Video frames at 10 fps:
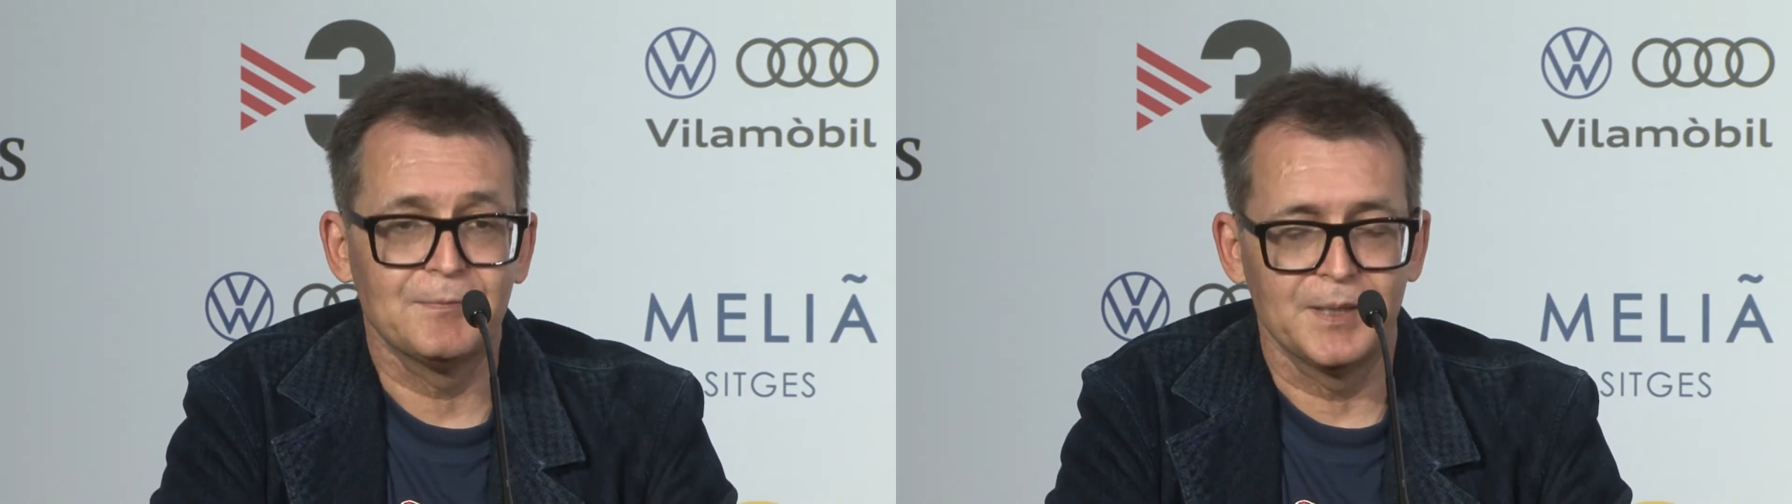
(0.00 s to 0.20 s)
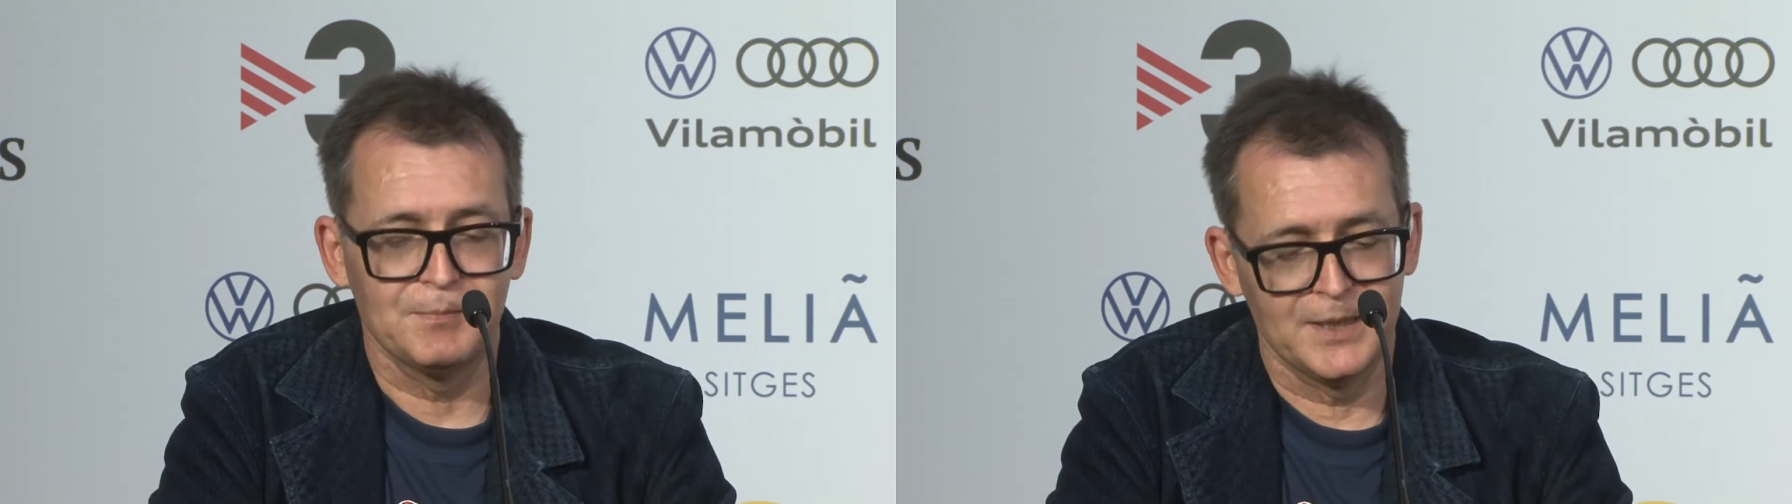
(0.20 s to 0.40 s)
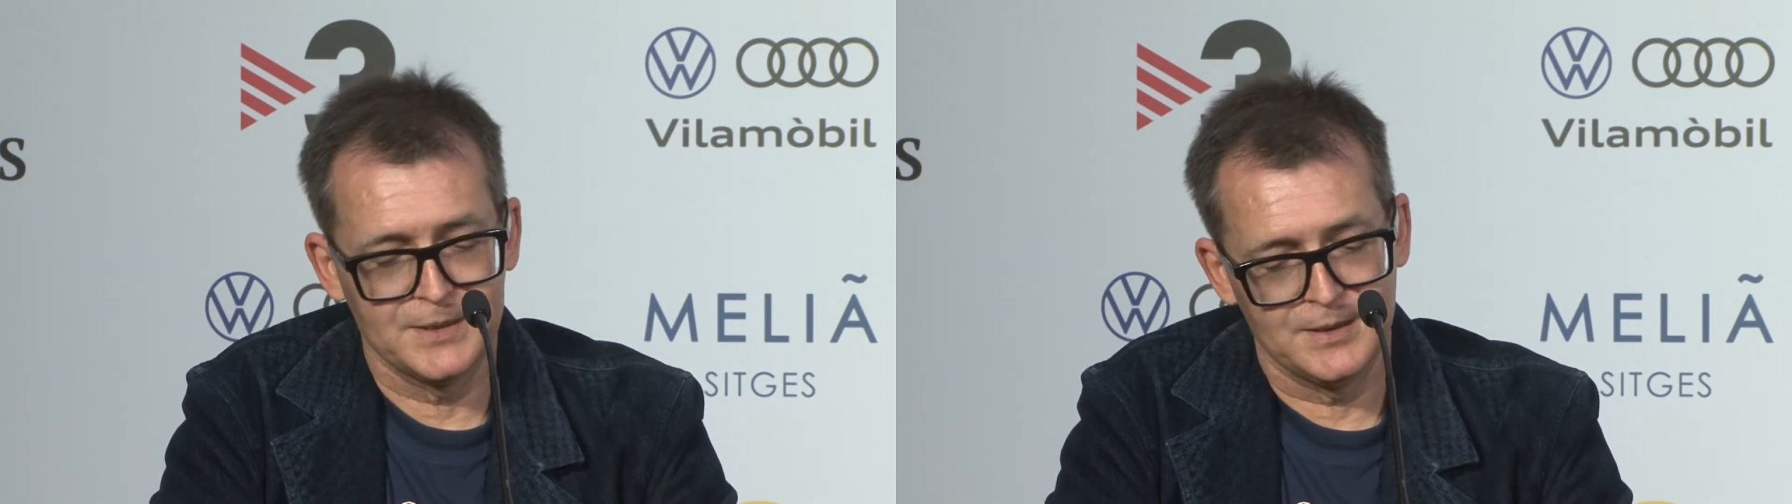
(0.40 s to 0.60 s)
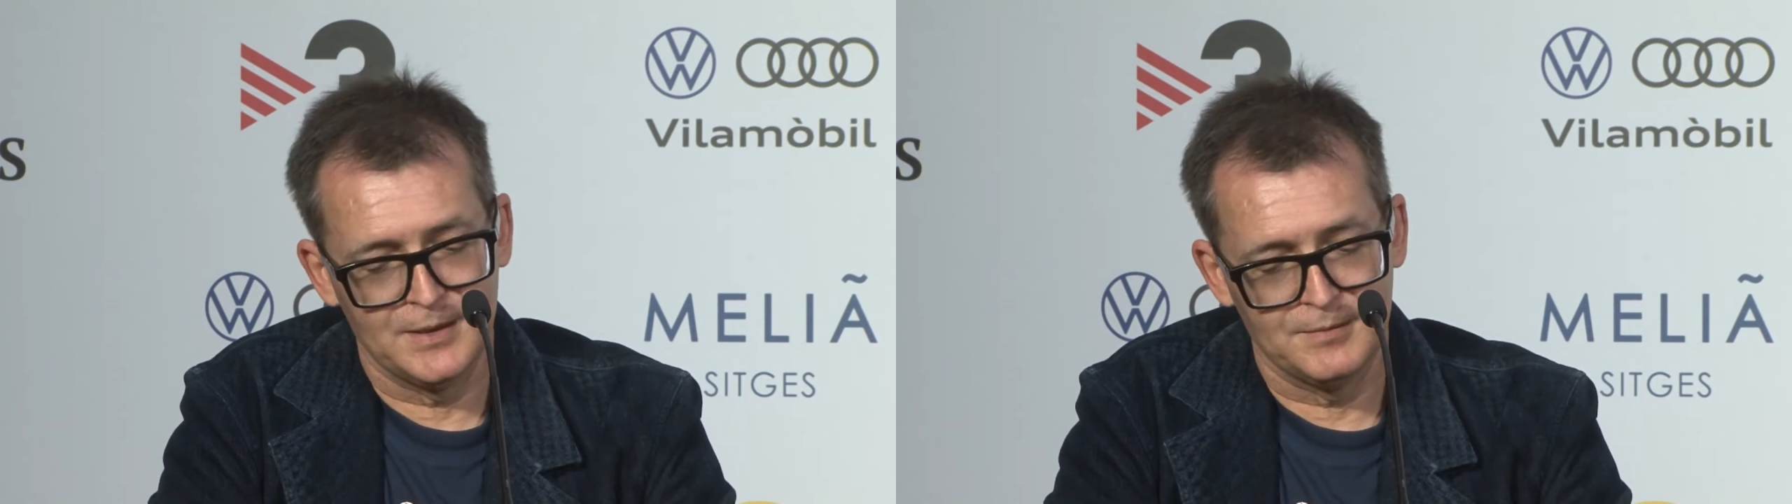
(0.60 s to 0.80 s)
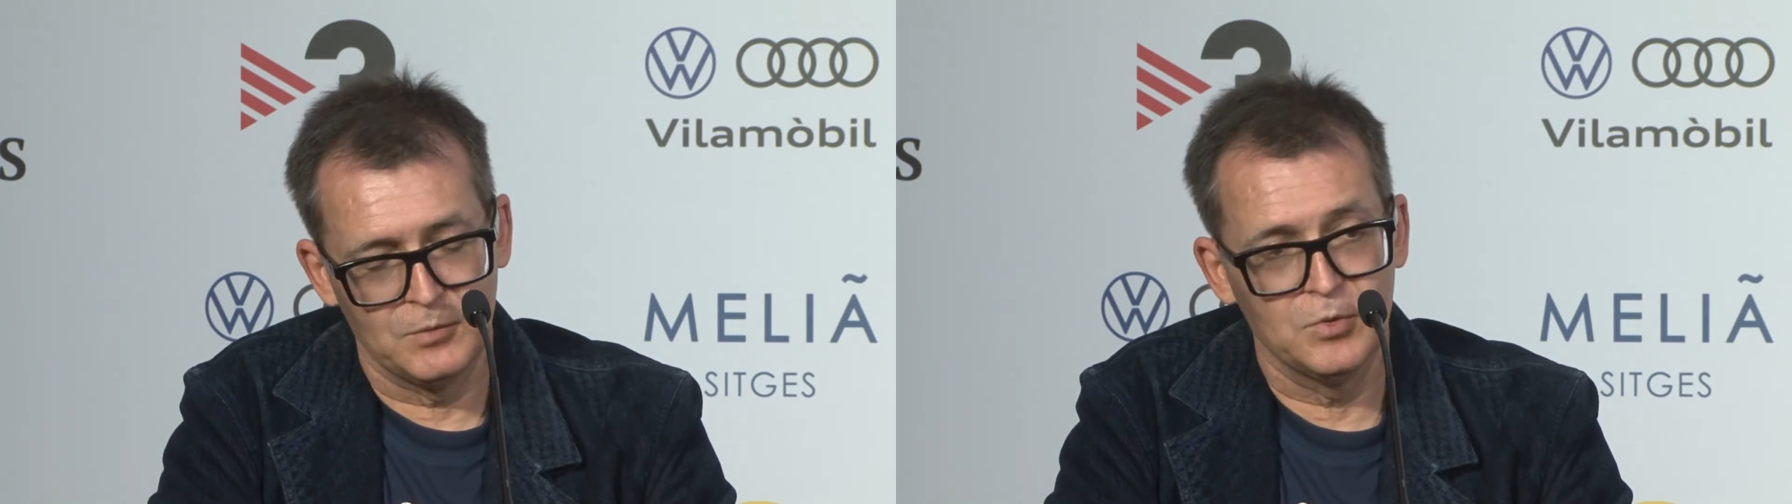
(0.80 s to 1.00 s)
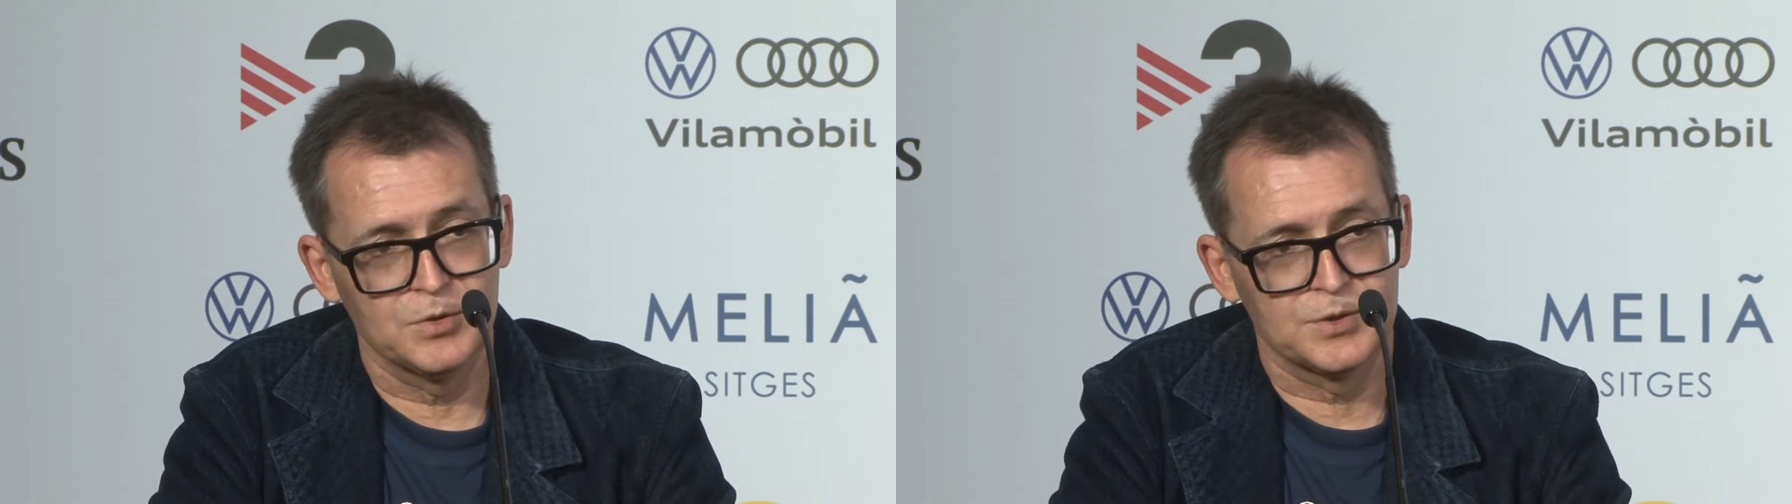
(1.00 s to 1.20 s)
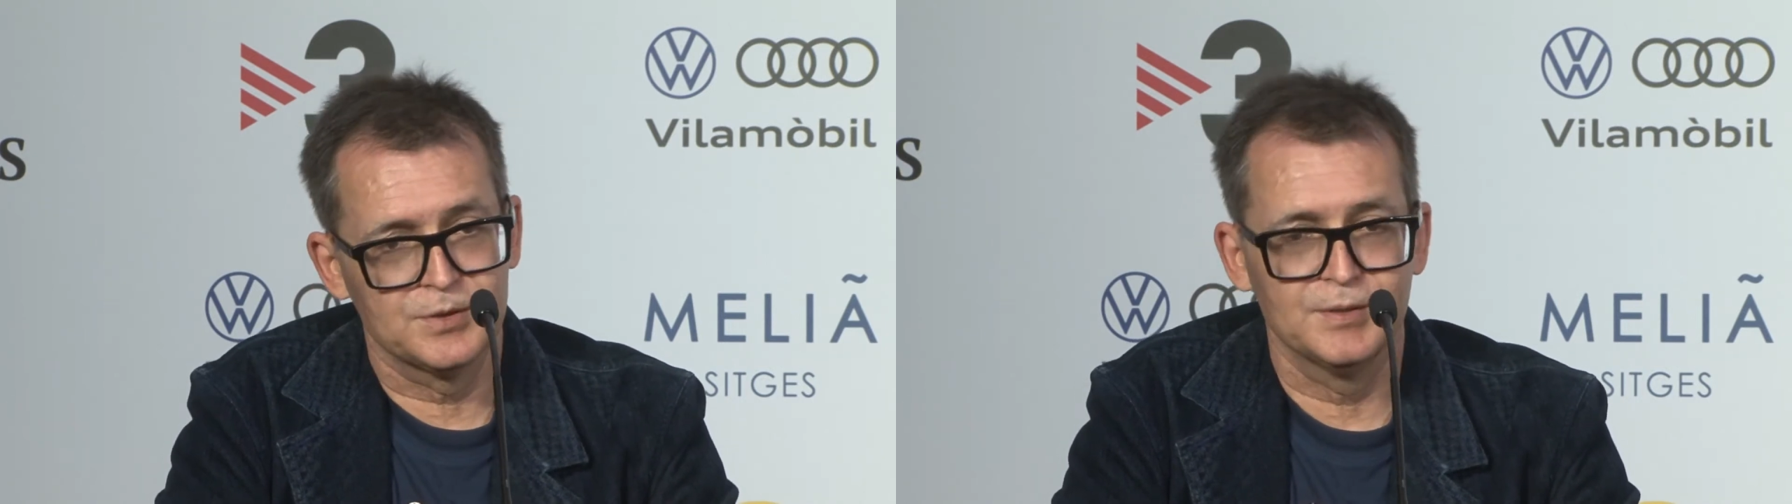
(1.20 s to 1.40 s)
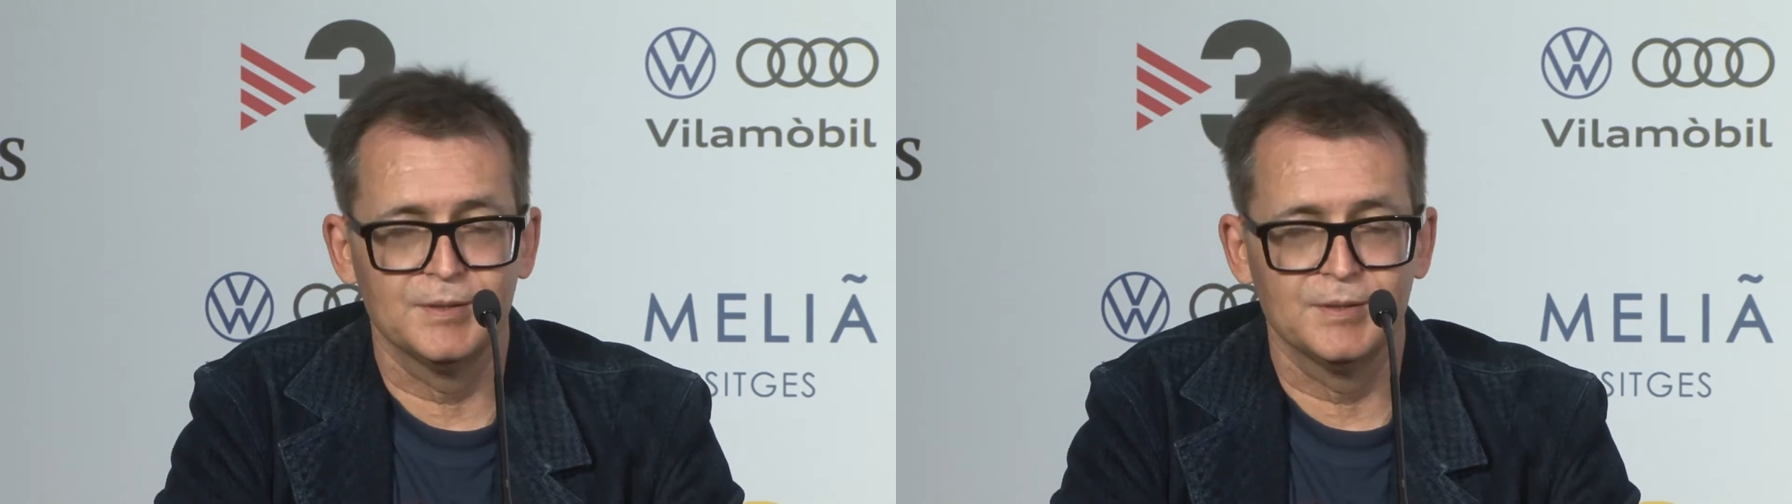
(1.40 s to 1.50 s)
very much and was